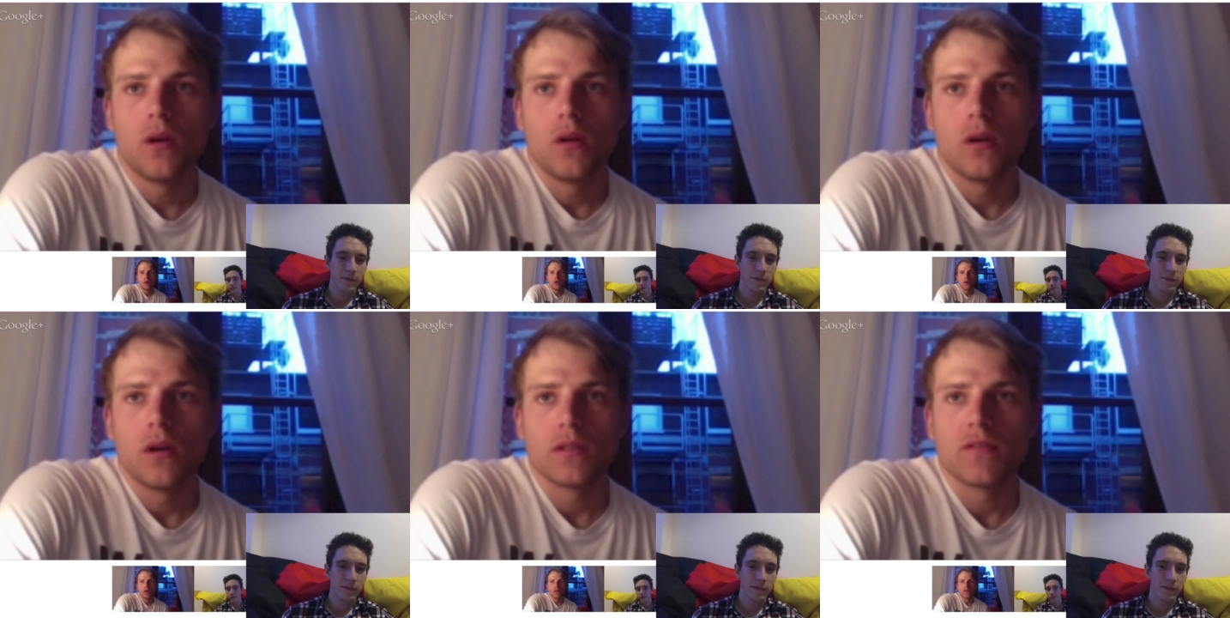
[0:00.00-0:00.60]
Speaker 1: I
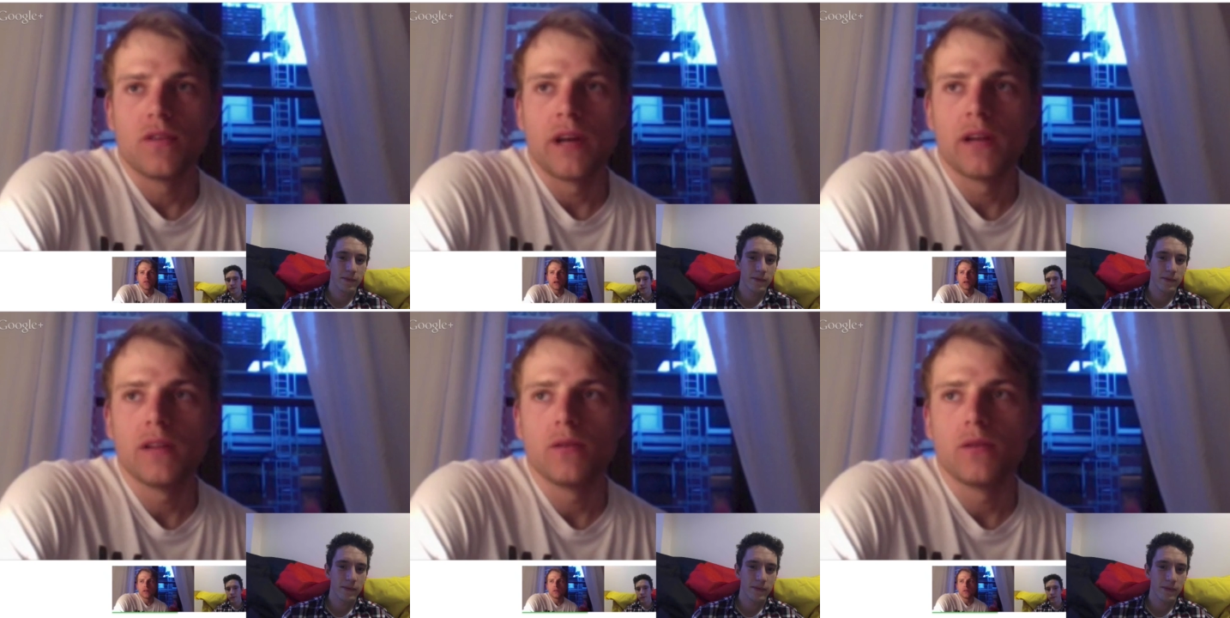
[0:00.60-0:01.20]
think finally
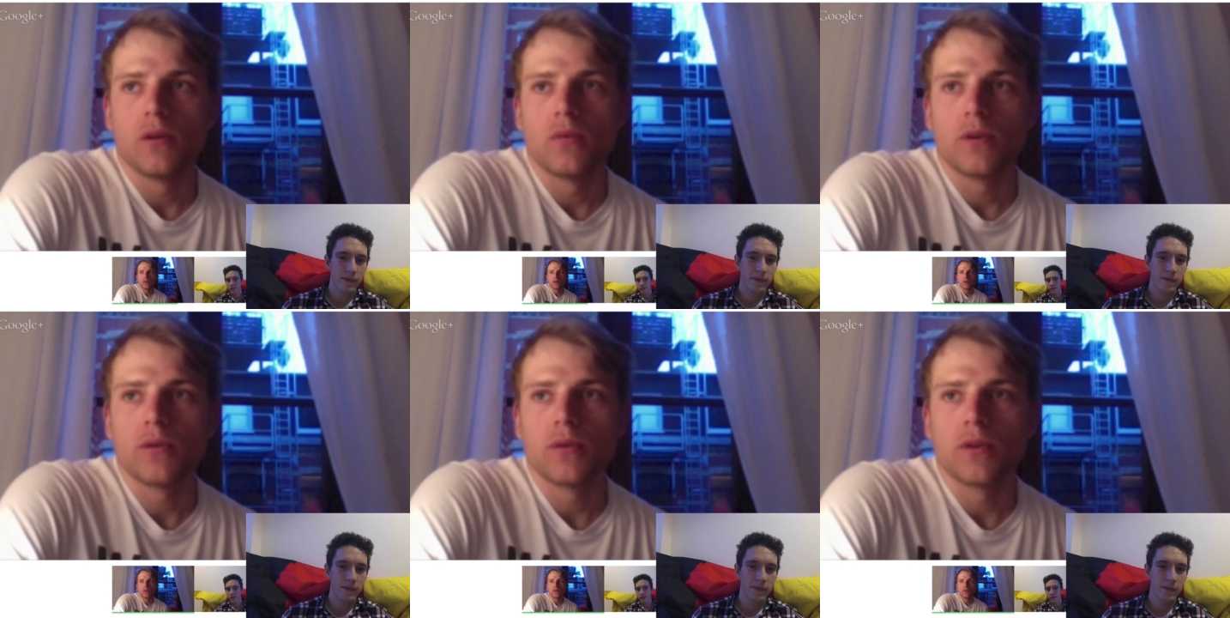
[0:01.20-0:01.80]
you know it when you
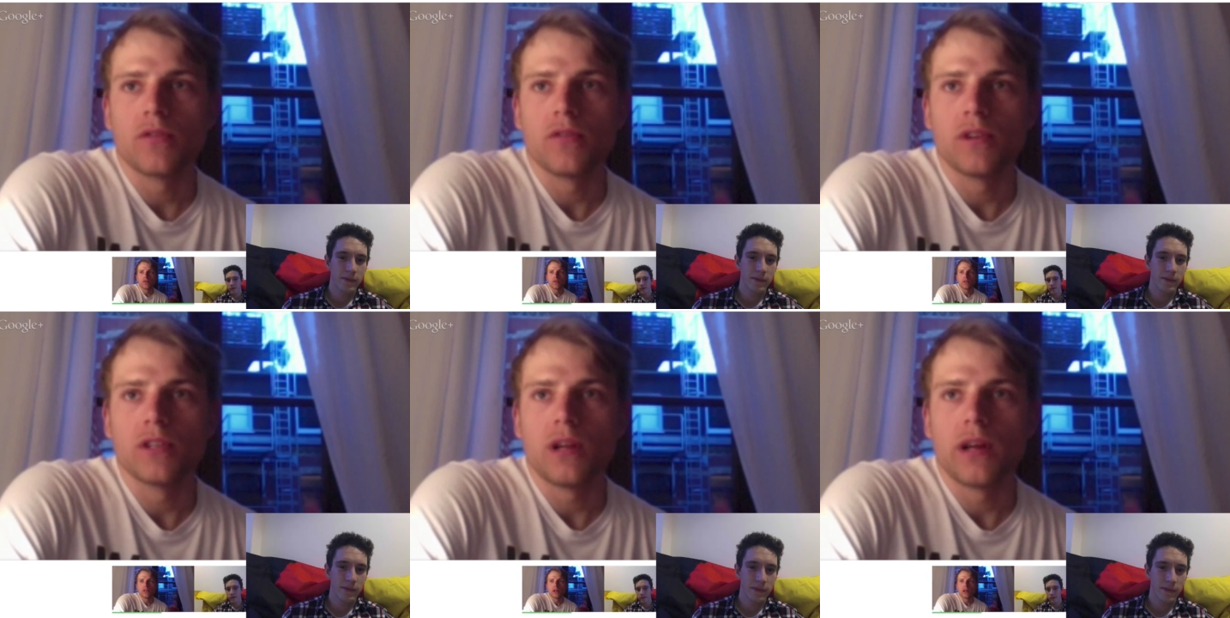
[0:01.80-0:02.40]
cross the finish line.